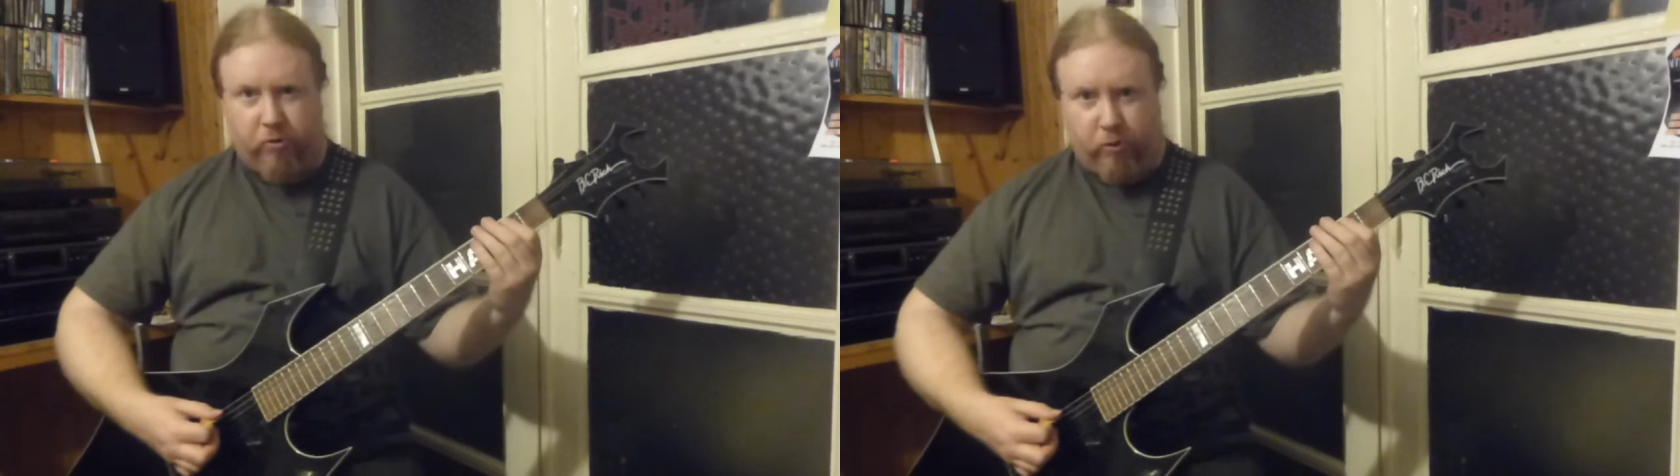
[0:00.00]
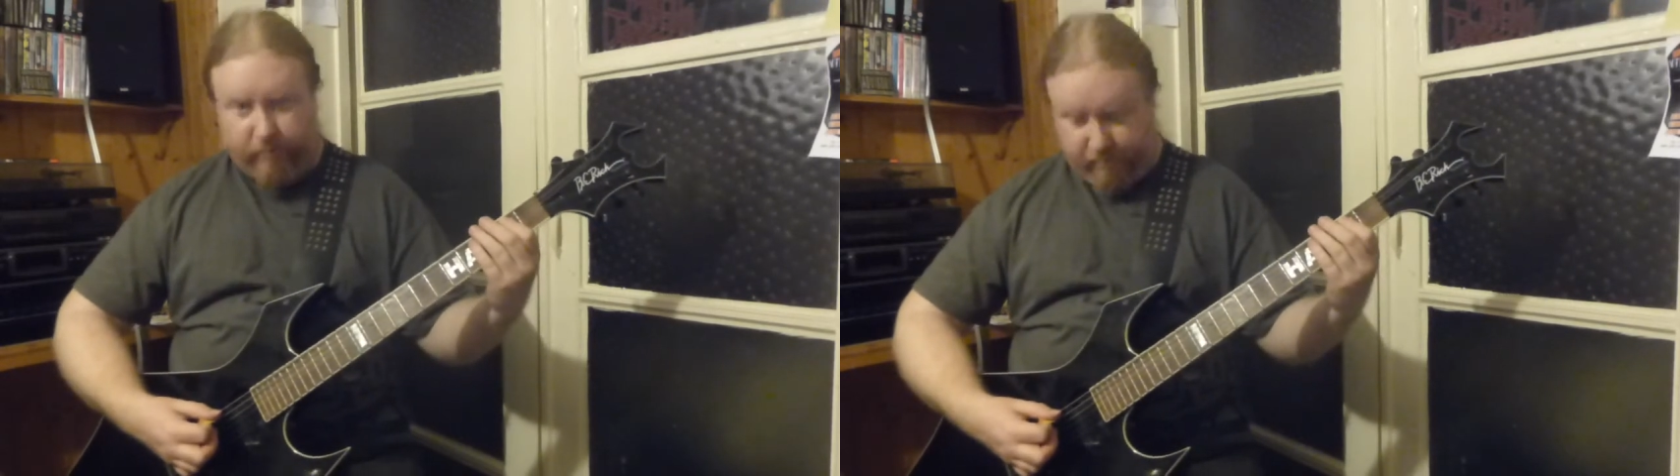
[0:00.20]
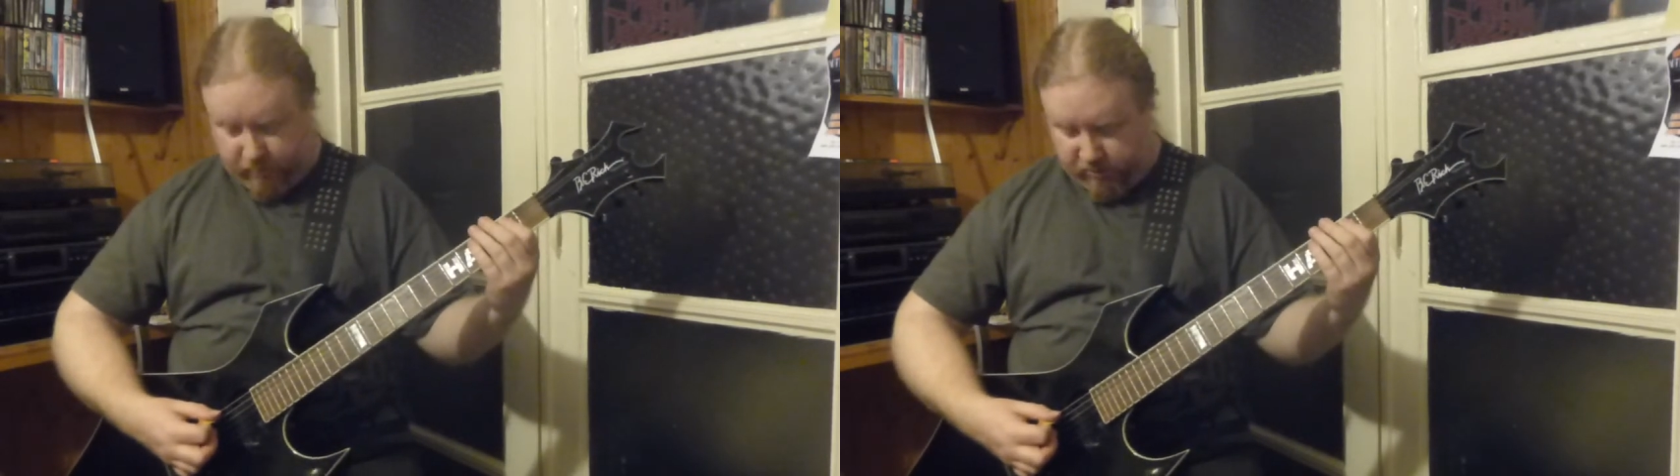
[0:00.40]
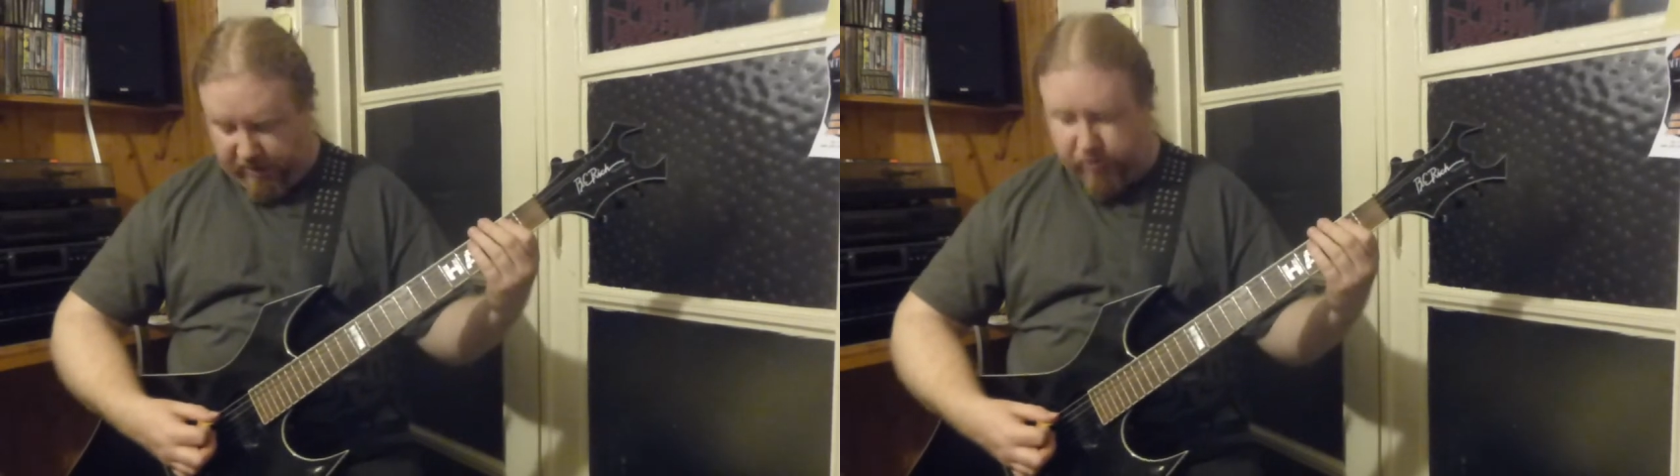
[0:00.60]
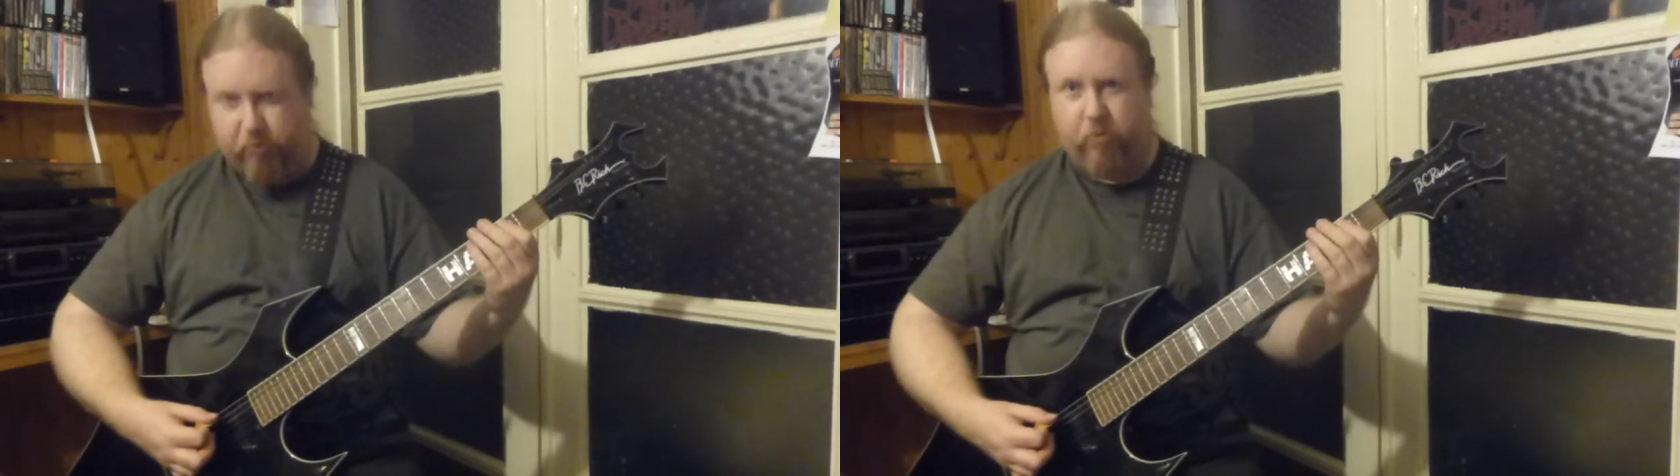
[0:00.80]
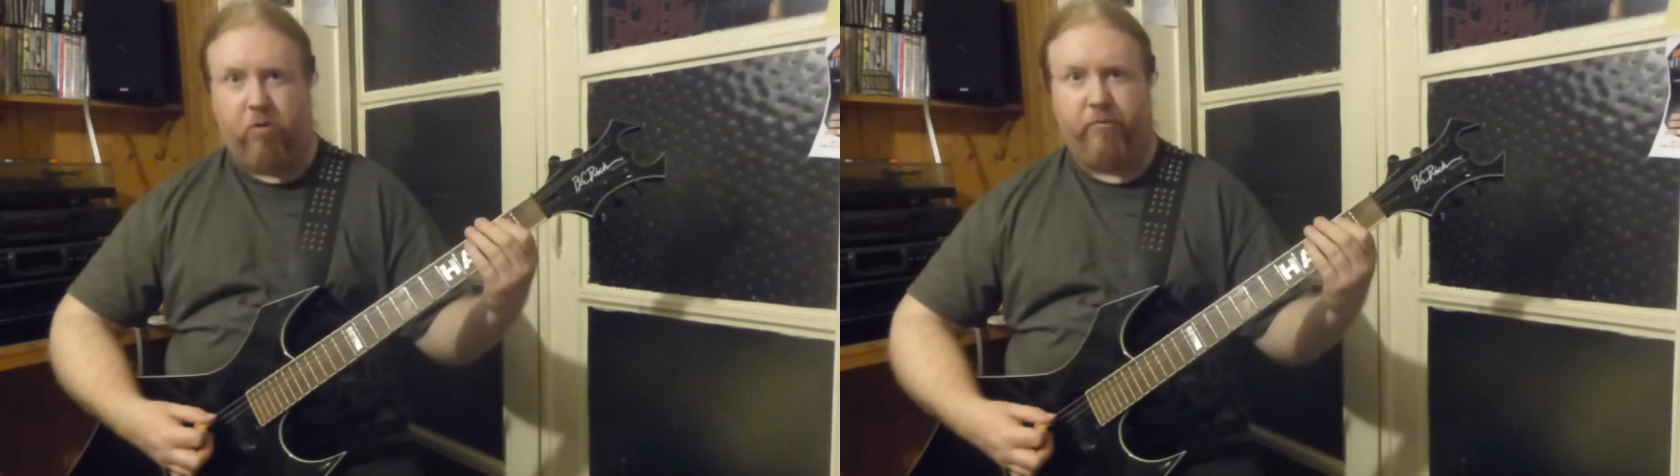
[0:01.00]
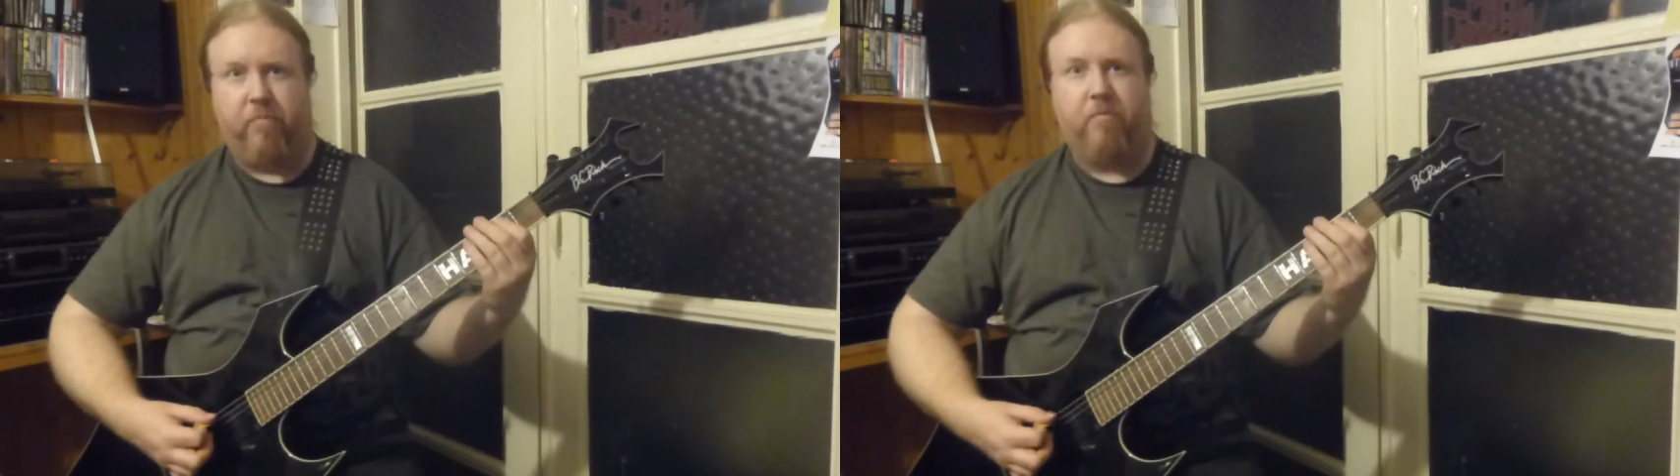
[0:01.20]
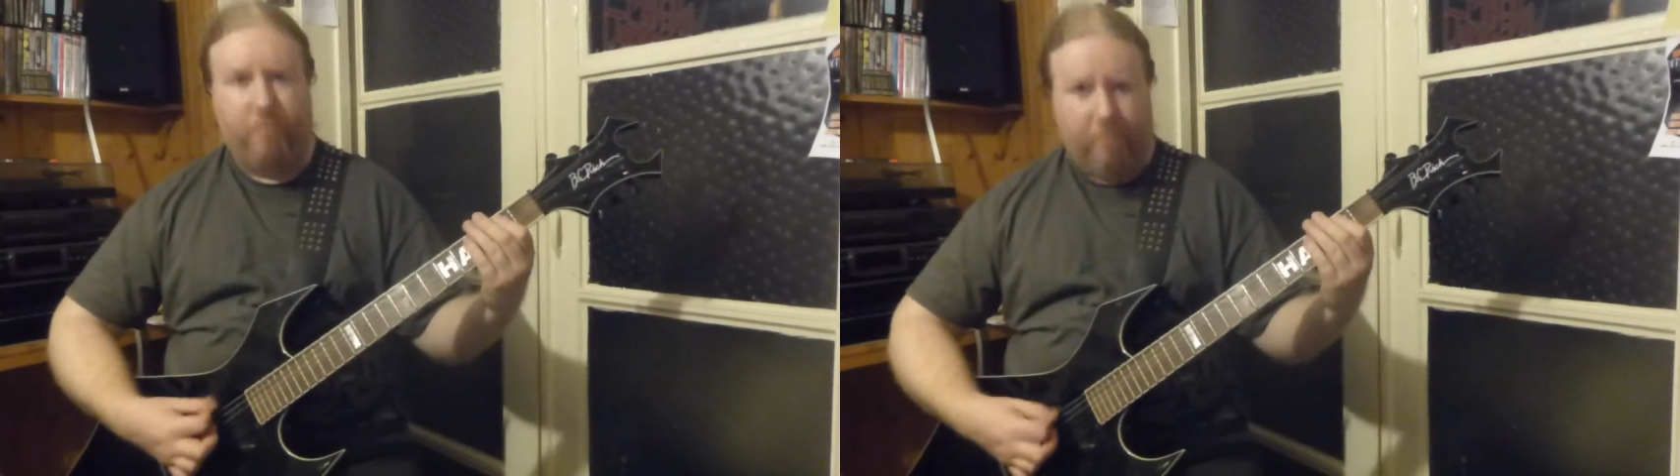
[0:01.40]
all of them